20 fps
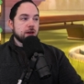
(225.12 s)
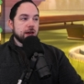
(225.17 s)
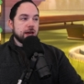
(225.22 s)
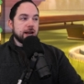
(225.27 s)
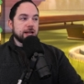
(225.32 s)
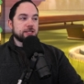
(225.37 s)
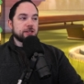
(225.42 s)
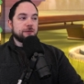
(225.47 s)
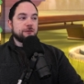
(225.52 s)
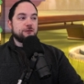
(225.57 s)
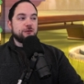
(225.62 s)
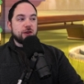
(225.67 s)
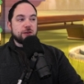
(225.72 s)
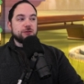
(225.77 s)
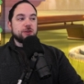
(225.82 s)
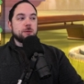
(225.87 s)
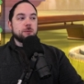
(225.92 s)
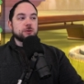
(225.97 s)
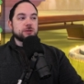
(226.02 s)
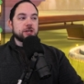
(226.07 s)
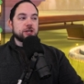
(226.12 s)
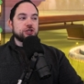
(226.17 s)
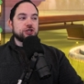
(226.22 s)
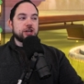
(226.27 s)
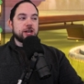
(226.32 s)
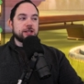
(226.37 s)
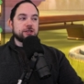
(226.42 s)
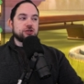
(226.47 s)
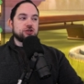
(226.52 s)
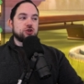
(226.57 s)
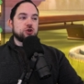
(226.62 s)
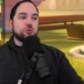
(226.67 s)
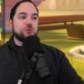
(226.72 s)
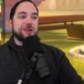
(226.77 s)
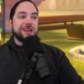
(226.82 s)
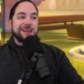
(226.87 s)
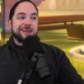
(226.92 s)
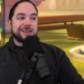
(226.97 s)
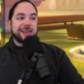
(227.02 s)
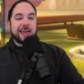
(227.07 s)
It has a 50% chance to
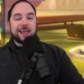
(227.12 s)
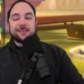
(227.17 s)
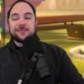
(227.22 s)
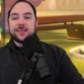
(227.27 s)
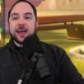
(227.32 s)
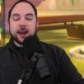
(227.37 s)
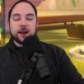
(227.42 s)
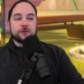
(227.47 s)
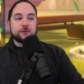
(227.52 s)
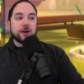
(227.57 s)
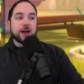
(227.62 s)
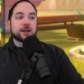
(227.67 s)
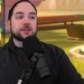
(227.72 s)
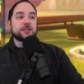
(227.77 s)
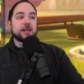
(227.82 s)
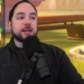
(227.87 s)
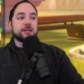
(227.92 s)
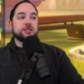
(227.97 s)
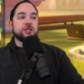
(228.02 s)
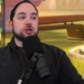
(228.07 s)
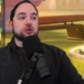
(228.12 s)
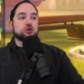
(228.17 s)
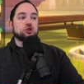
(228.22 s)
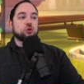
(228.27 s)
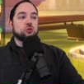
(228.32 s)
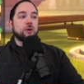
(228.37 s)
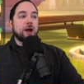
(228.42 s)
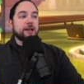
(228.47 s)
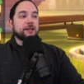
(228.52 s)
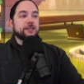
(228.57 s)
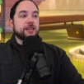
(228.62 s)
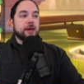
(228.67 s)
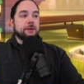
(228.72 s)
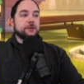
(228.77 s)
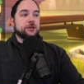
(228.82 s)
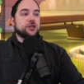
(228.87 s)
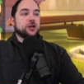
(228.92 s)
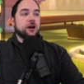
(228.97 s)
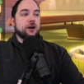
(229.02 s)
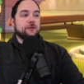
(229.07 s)
negate that effect and deal direct
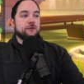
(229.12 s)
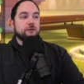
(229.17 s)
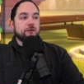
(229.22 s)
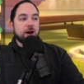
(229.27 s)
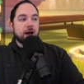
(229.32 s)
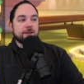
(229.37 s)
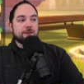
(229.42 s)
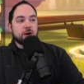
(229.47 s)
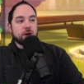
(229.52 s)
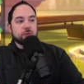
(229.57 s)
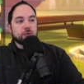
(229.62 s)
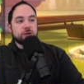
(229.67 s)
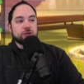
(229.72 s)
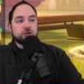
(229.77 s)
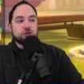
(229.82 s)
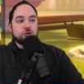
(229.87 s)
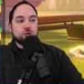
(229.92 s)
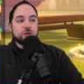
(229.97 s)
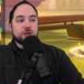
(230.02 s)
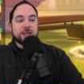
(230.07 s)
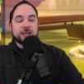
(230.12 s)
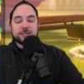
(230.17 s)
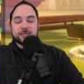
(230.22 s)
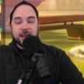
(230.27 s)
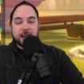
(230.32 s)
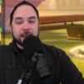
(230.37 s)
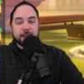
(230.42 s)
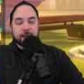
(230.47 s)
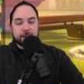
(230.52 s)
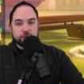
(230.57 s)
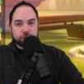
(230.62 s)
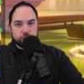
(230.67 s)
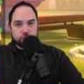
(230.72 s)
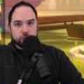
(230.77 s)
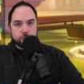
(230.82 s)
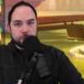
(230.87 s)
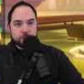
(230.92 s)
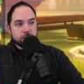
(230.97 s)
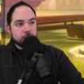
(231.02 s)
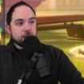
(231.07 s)
damage of 500 to the attacking
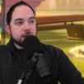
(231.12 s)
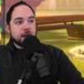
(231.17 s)
troop.